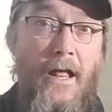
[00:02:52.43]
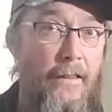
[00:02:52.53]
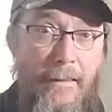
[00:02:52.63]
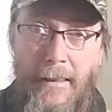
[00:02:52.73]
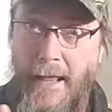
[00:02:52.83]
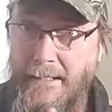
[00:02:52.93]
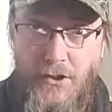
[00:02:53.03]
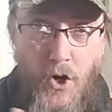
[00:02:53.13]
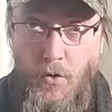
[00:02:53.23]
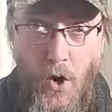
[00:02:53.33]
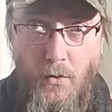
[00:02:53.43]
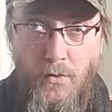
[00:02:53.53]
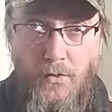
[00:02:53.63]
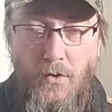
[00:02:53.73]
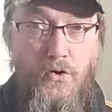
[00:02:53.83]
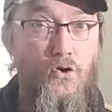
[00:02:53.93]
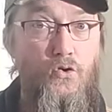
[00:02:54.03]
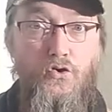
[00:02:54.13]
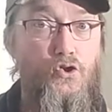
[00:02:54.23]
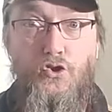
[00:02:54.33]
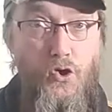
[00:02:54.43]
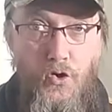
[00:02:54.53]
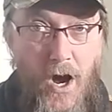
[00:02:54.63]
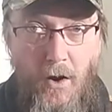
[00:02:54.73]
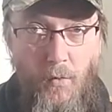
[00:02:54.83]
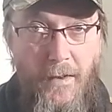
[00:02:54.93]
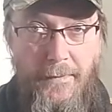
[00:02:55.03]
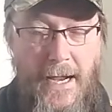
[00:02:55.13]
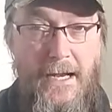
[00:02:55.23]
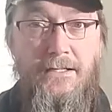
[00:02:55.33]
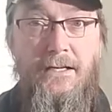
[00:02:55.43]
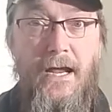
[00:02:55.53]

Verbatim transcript: That's a no-no. You do not want that,